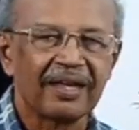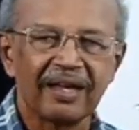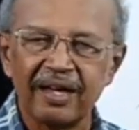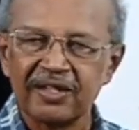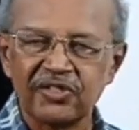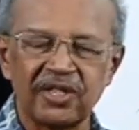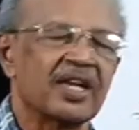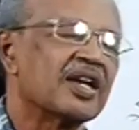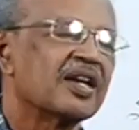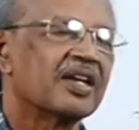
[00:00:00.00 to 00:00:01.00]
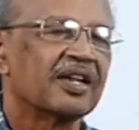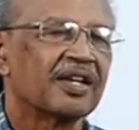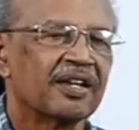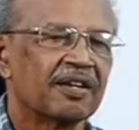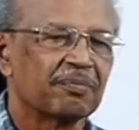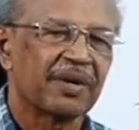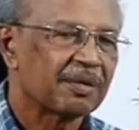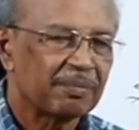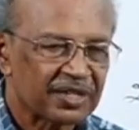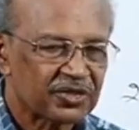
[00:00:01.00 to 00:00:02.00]
I see my
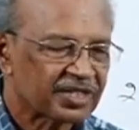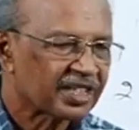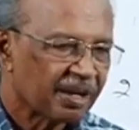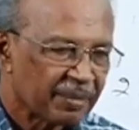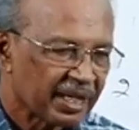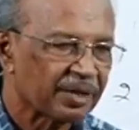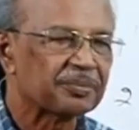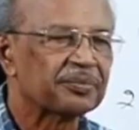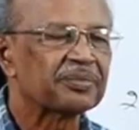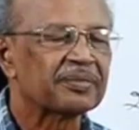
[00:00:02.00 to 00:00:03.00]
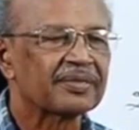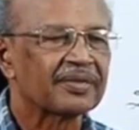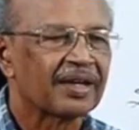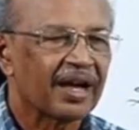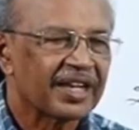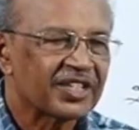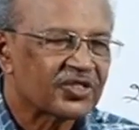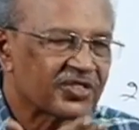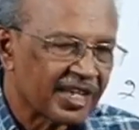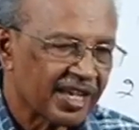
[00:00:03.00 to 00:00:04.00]
bus coming. I
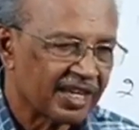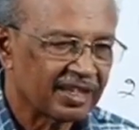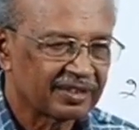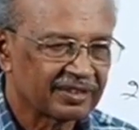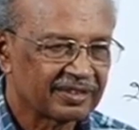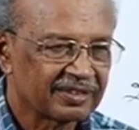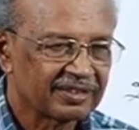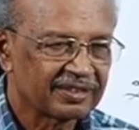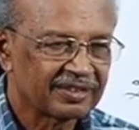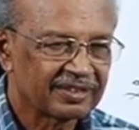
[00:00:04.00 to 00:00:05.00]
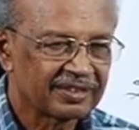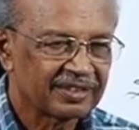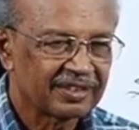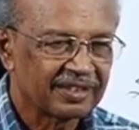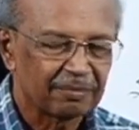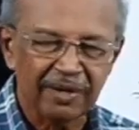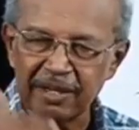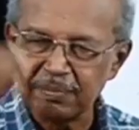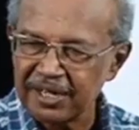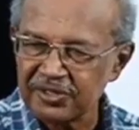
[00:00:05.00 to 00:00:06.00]
see my
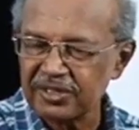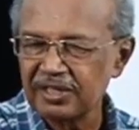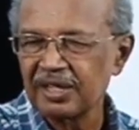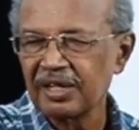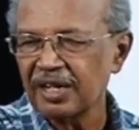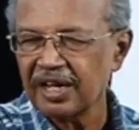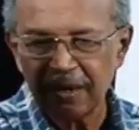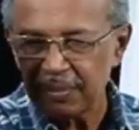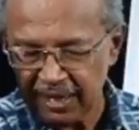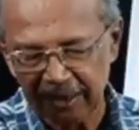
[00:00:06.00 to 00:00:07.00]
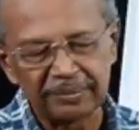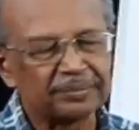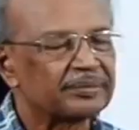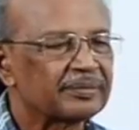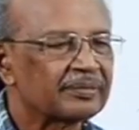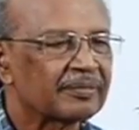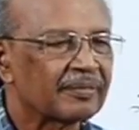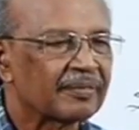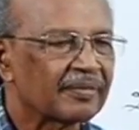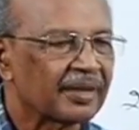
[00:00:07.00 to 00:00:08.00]
bus coming.
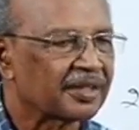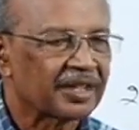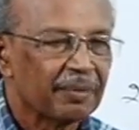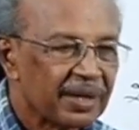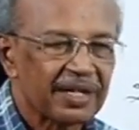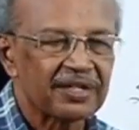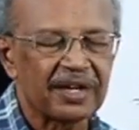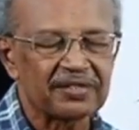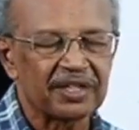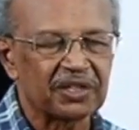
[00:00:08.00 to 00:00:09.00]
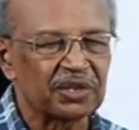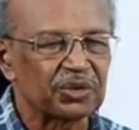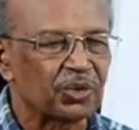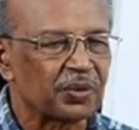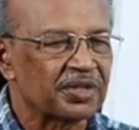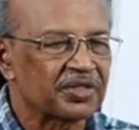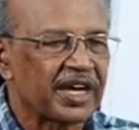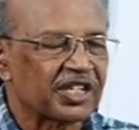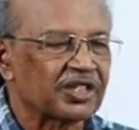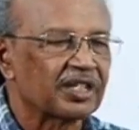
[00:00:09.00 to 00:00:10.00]
That coming has nothing to do with this
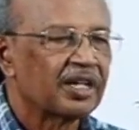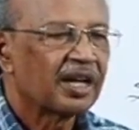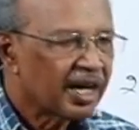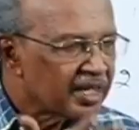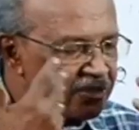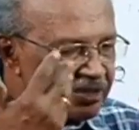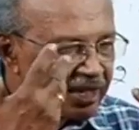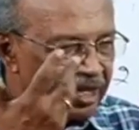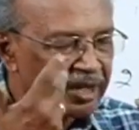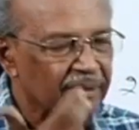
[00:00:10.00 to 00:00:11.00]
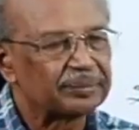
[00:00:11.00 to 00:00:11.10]
action. I see.